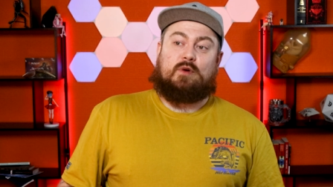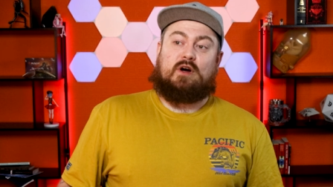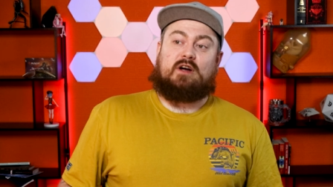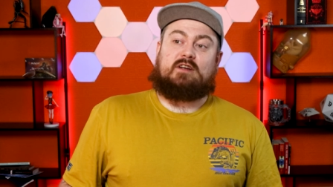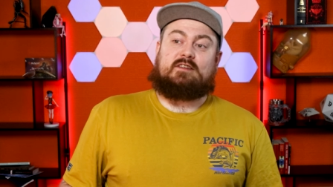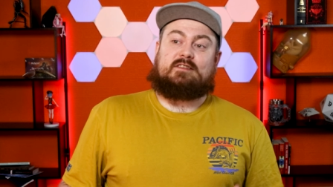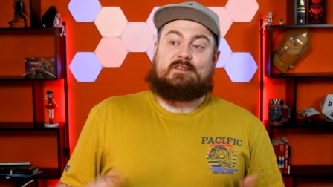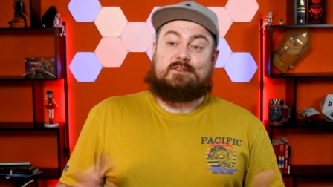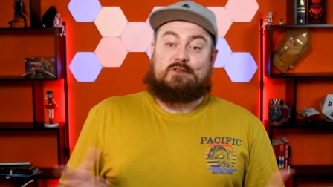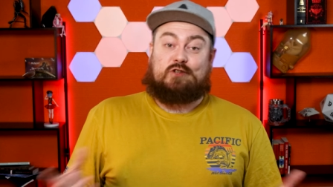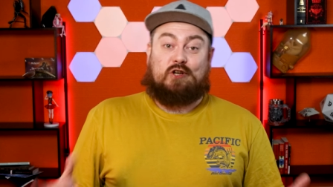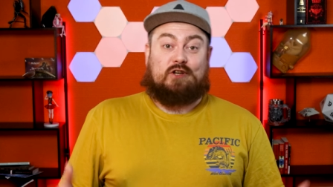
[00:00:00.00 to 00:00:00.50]

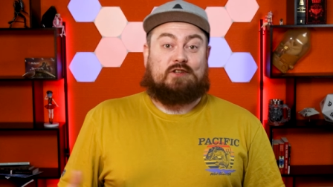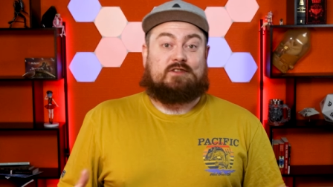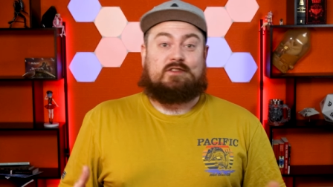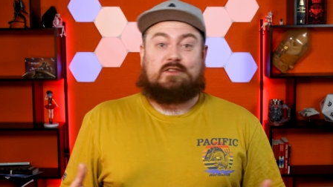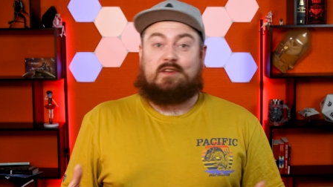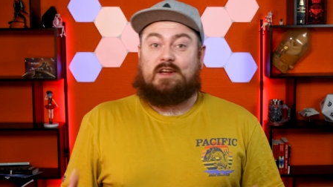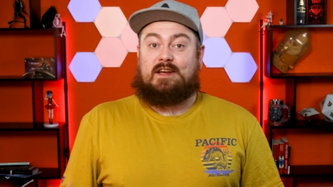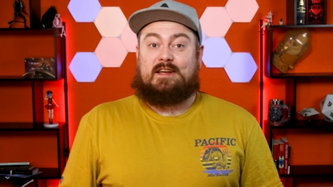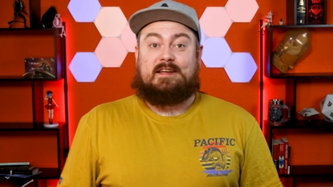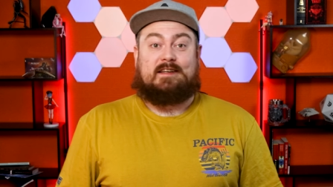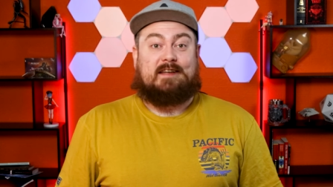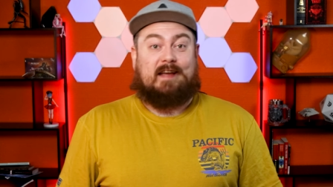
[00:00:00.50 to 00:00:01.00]
But just
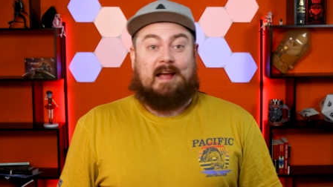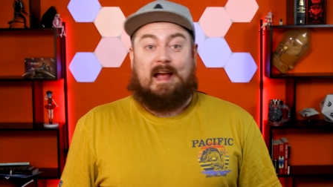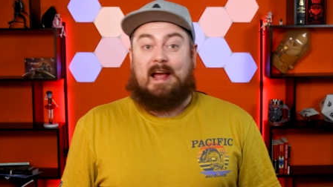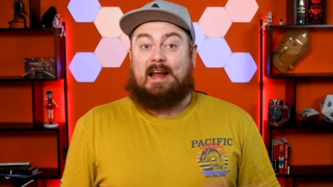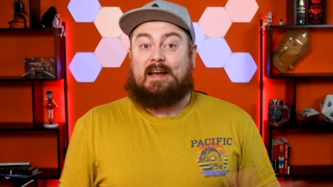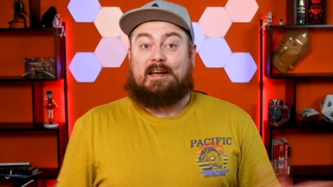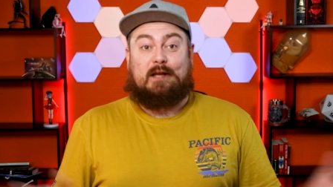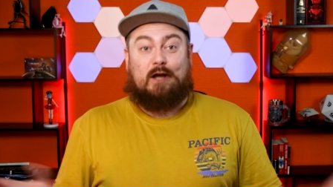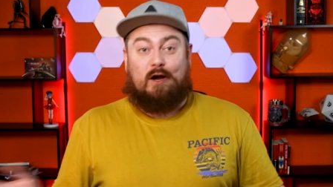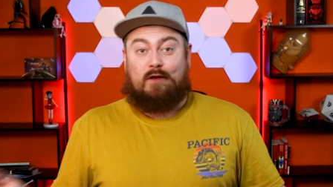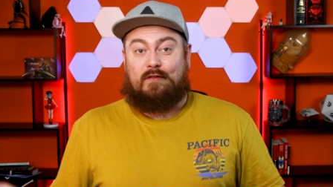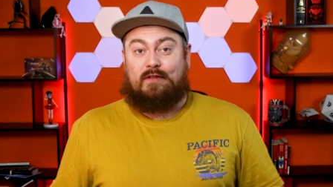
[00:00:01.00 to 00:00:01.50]
like
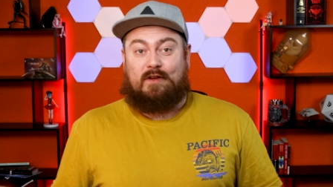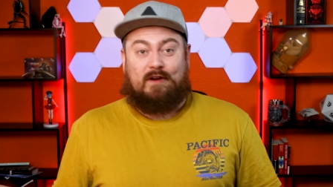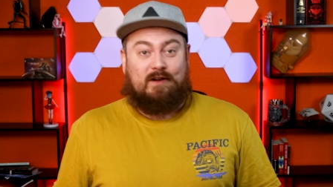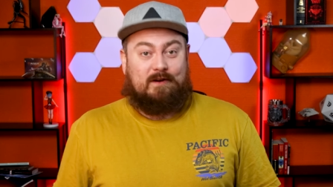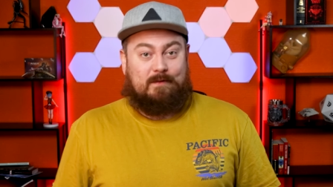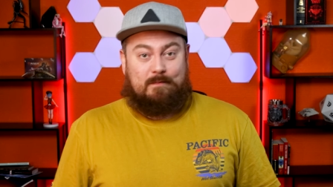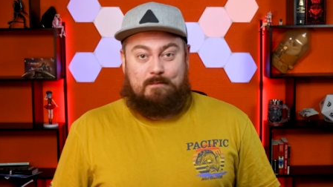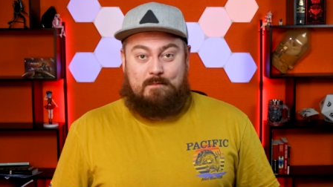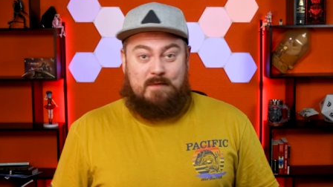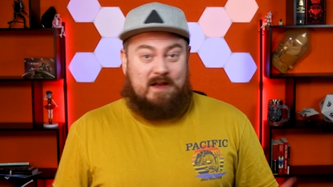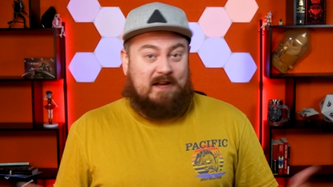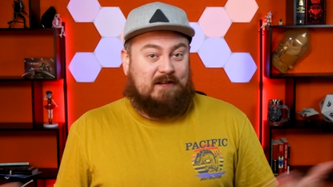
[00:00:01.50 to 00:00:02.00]
any
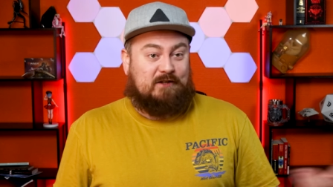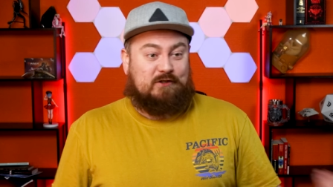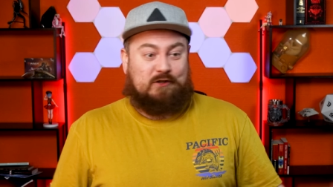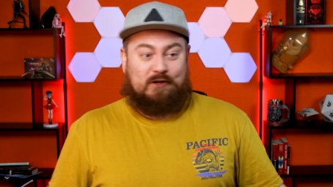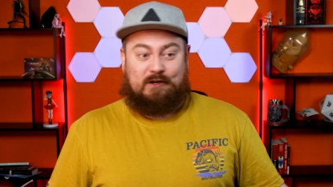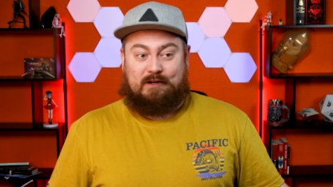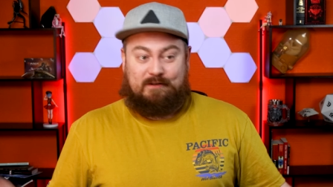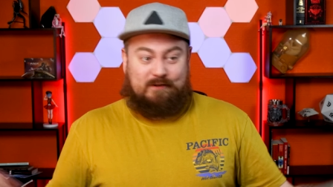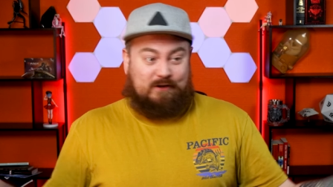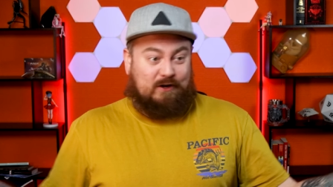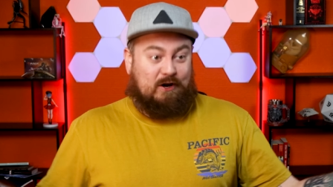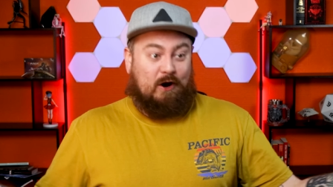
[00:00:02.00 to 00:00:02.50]
other
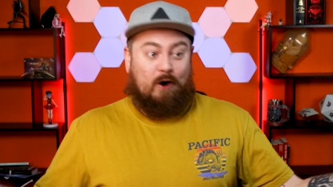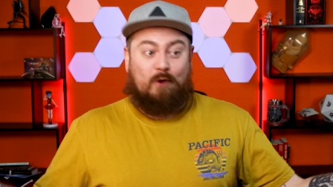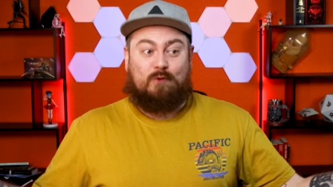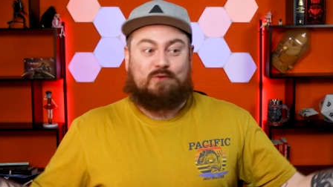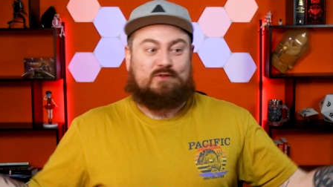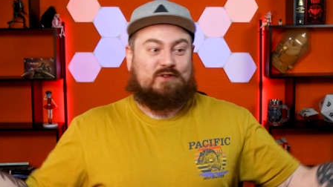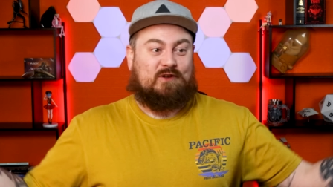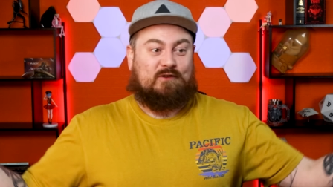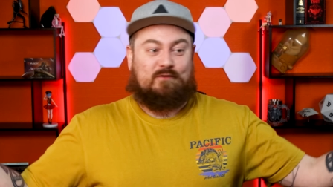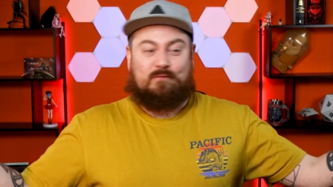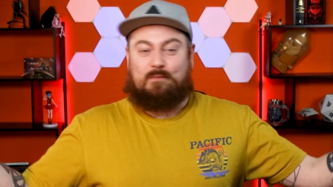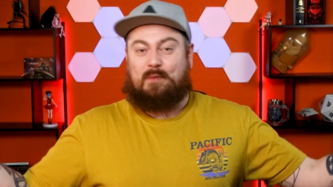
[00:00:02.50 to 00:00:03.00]
major
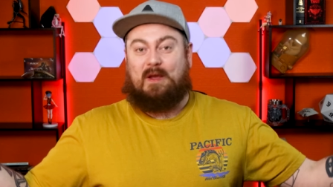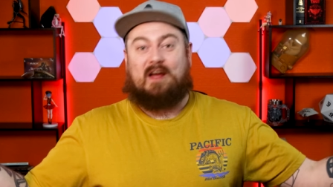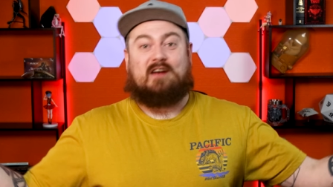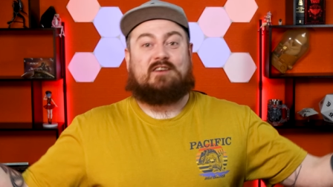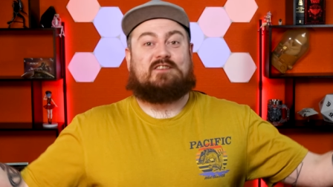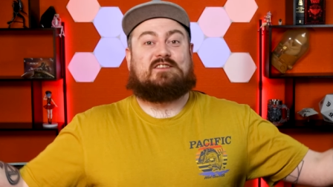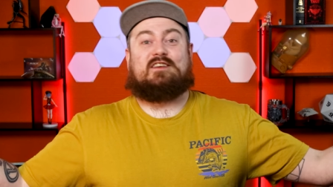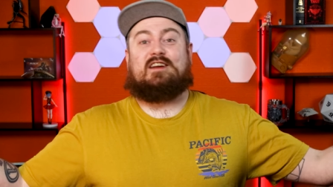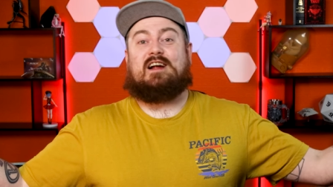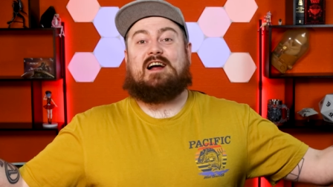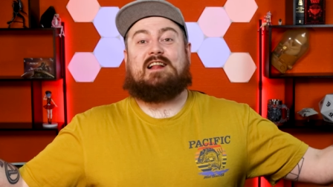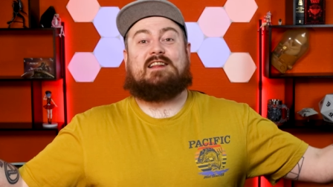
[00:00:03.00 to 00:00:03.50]
cult of
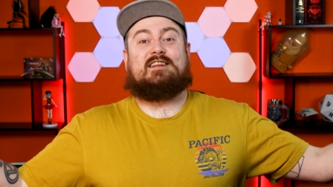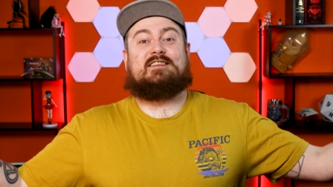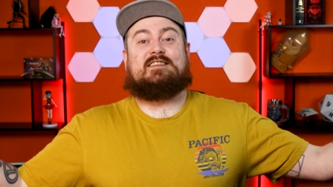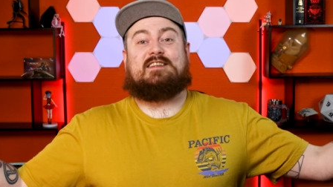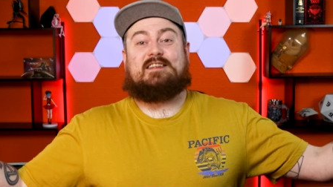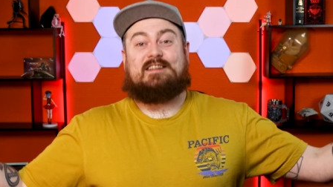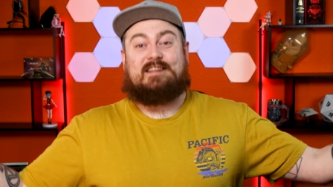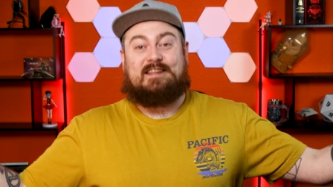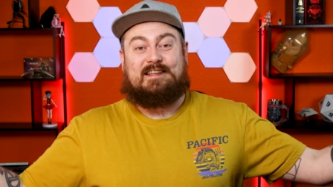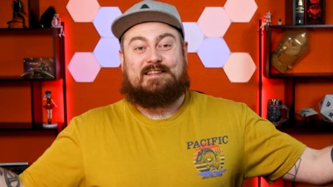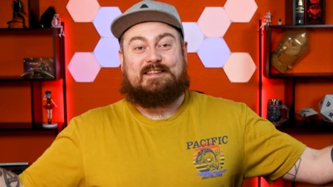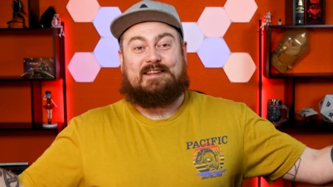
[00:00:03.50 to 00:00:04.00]

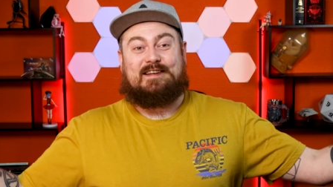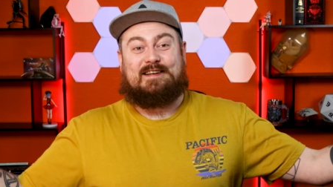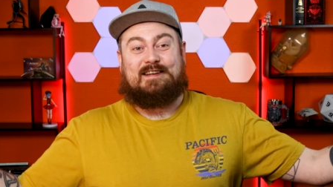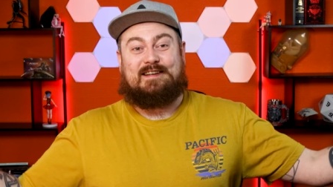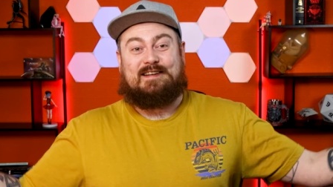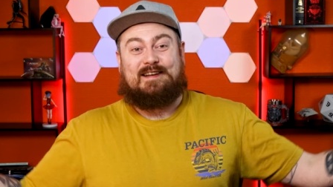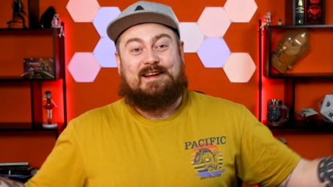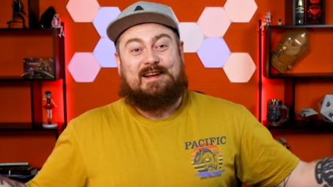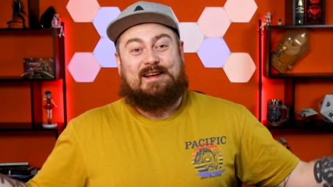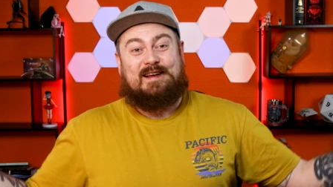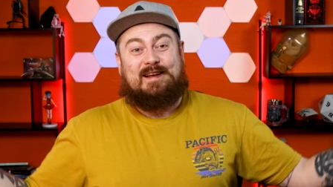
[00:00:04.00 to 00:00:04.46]
personality leader,